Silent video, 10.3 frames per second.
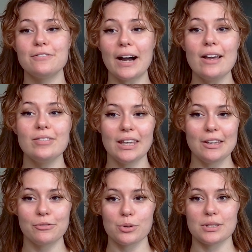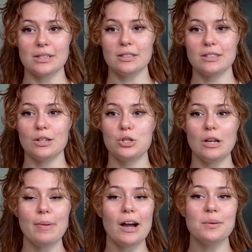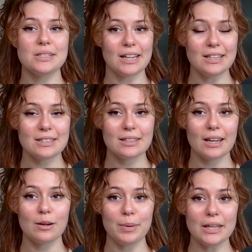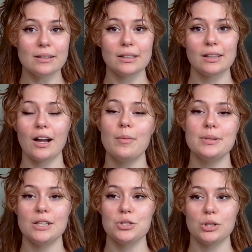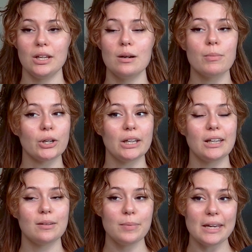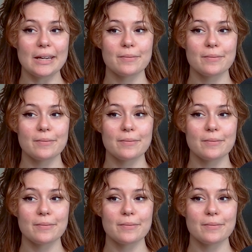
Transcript: 5 key forces that shape how intense and appealing the competition in a market can be.